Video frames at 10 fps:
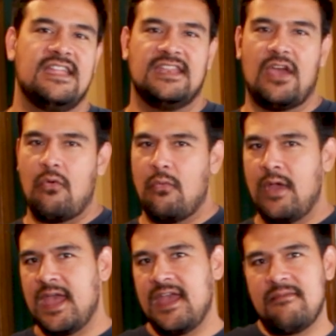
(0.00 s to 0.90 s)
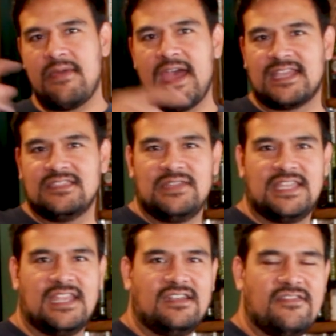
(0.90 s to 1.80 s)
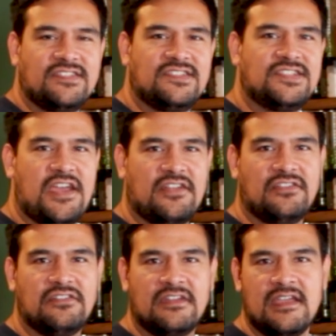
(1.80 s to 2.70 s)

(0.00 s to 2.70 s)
Now way back in the beginning of this channel,